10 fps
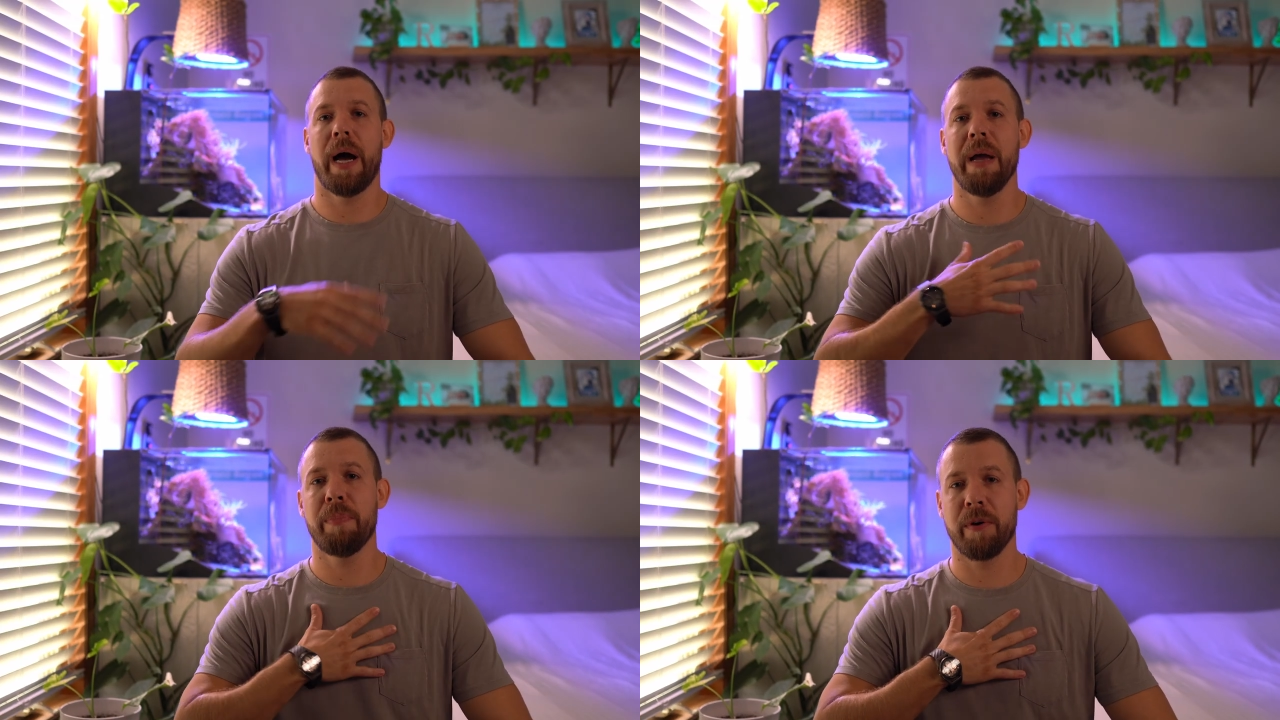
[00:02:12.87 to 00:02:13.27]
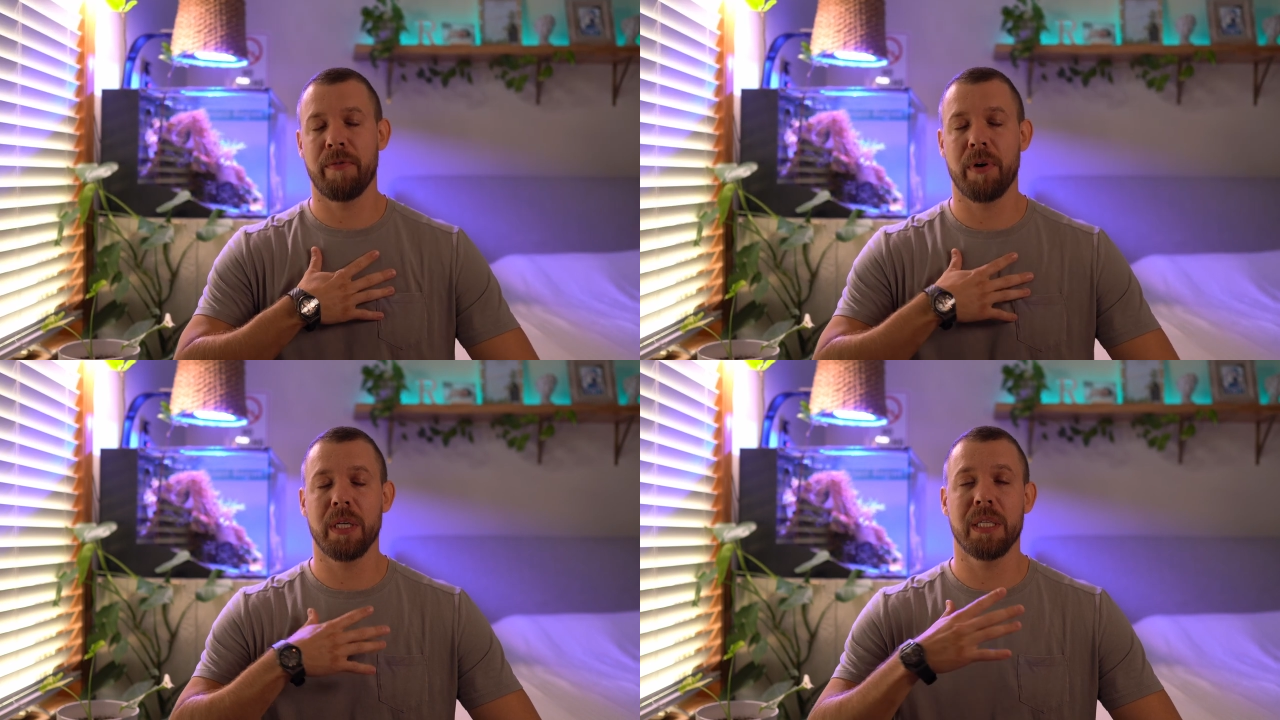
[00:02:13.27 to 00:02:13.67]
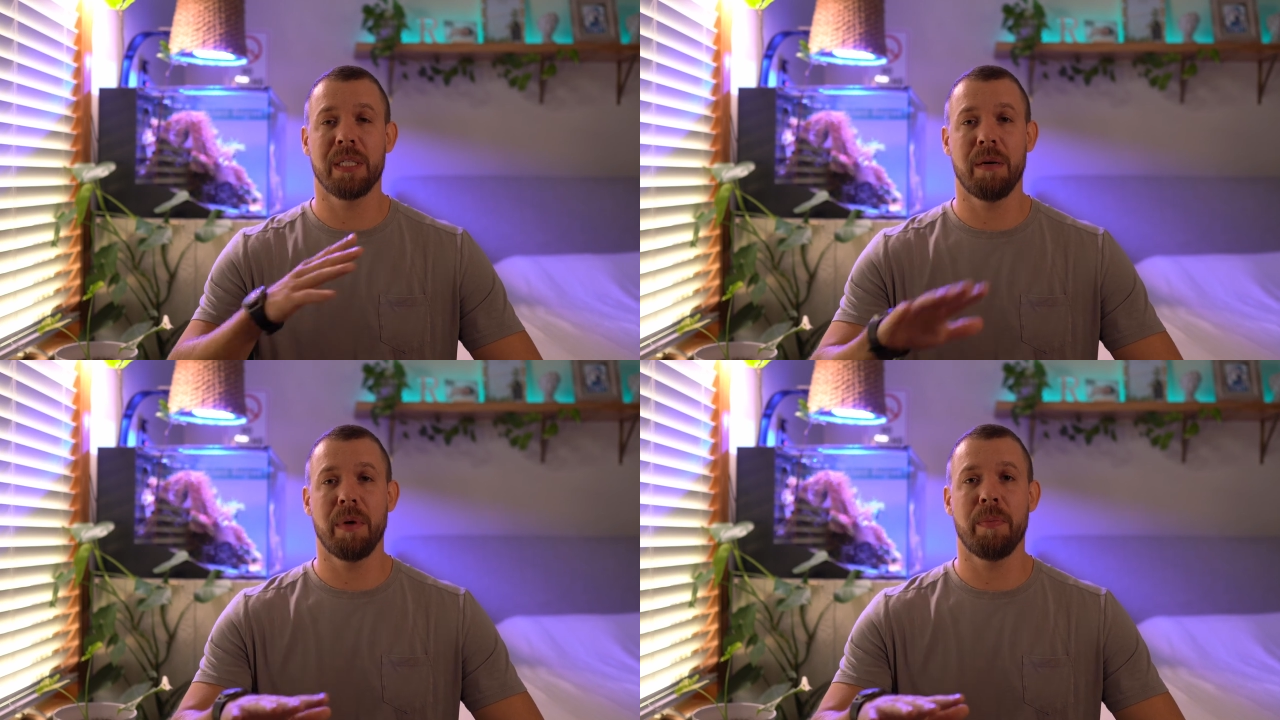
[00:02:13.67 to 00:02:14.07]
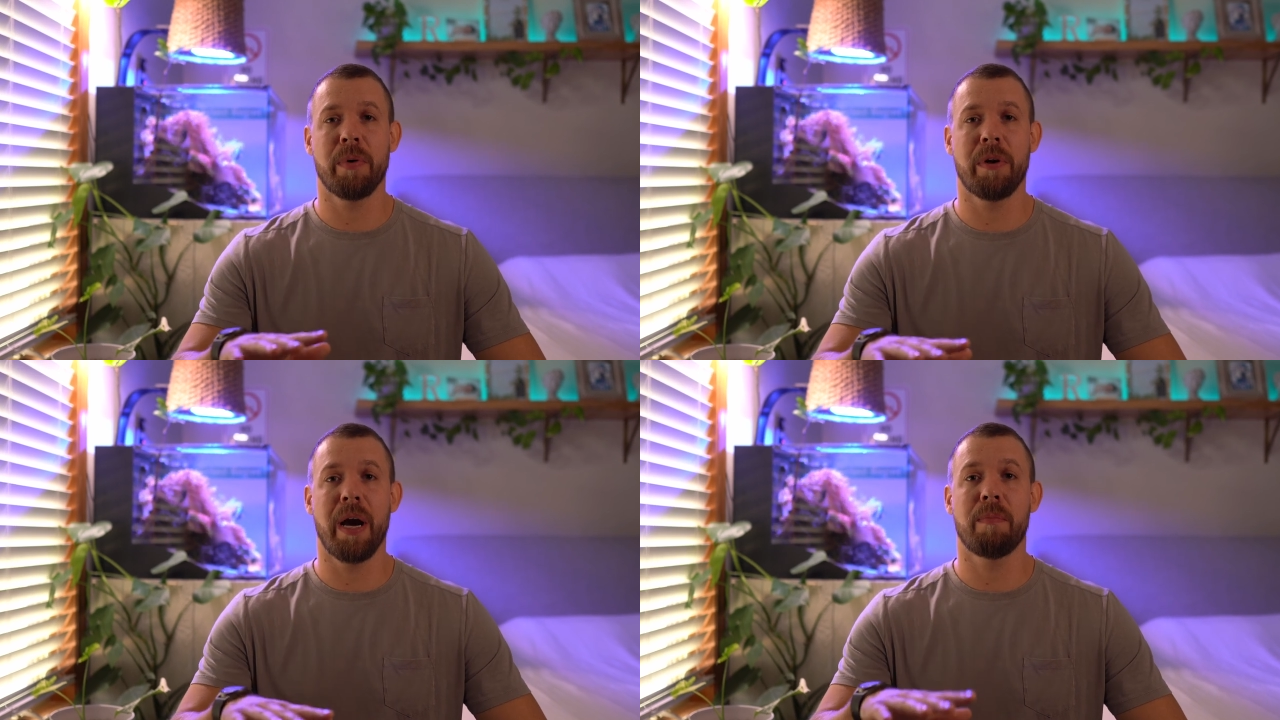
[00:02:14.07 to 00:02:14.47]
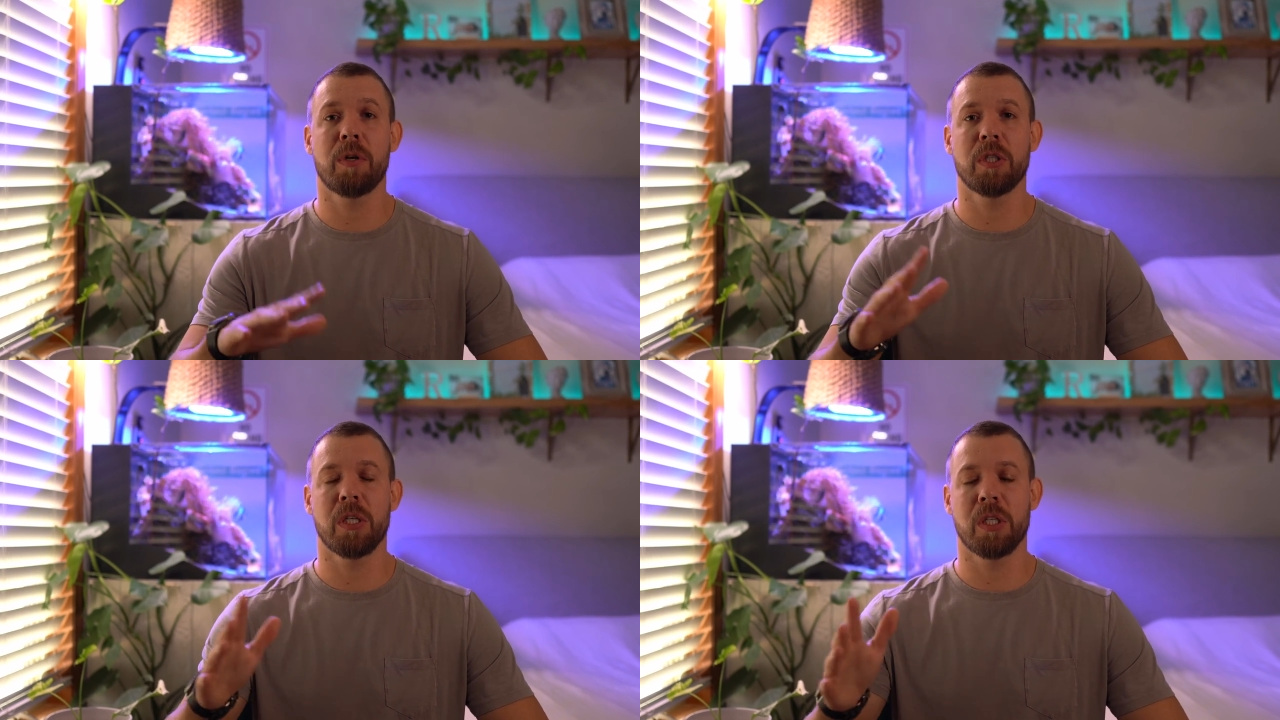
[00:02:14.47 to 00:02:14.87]
I prefer that some of my
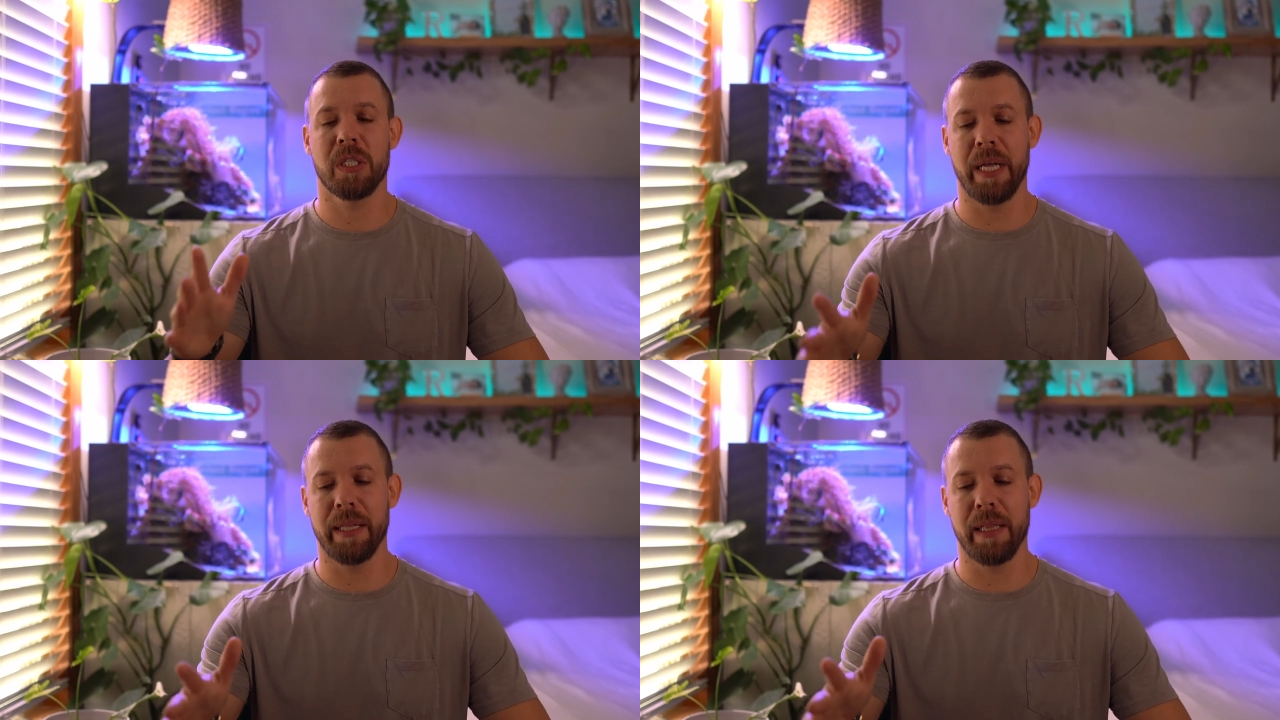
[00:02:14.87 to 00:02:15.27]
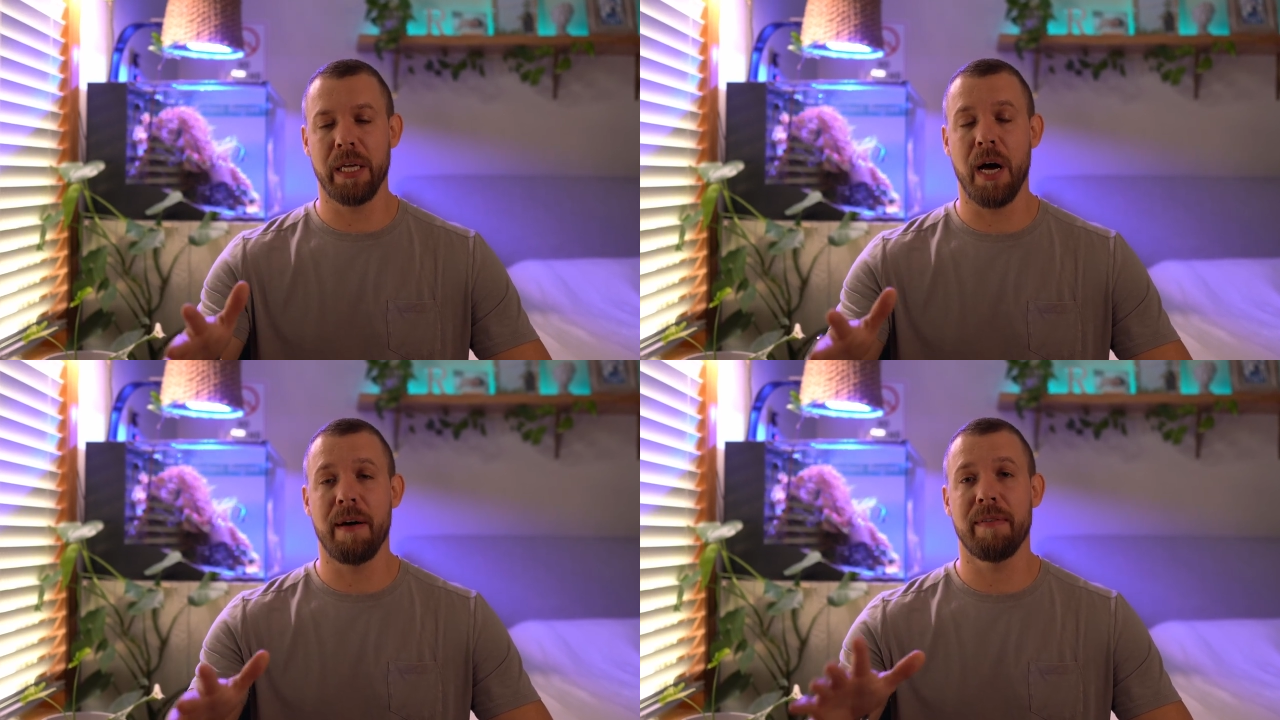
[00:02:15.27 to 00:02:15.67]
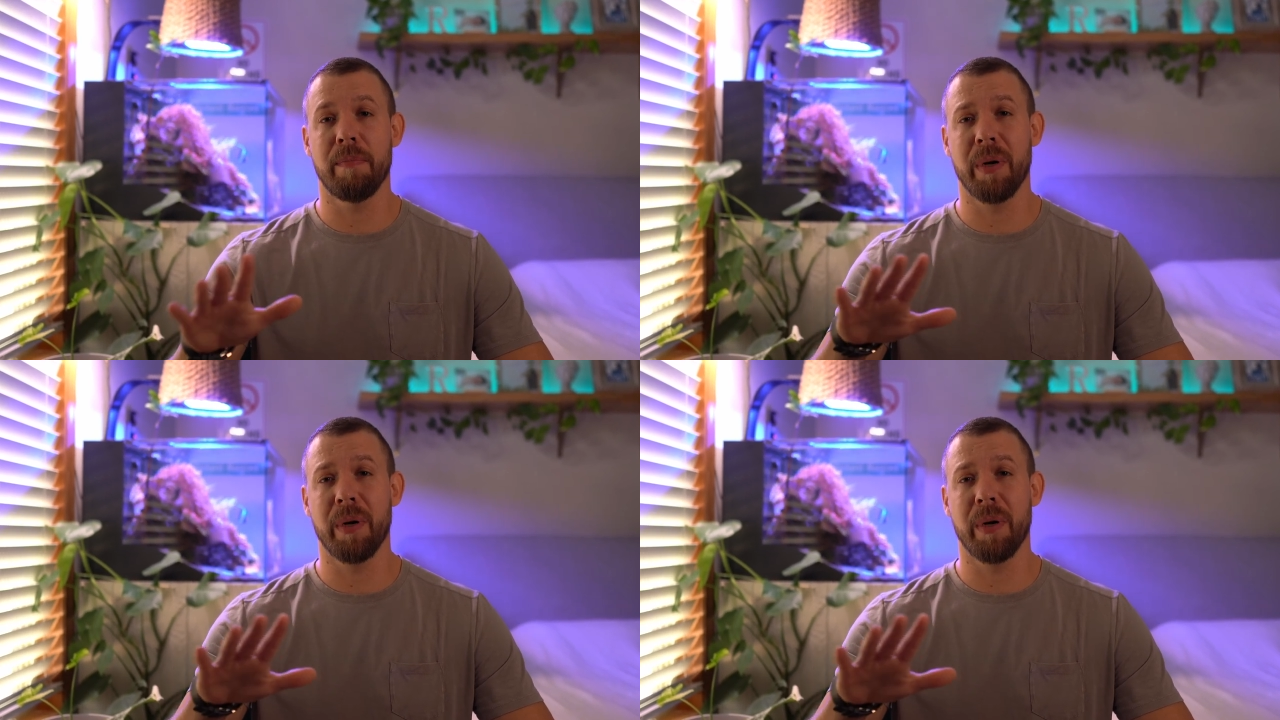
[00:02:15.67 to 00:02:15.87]
parameters are slightly off,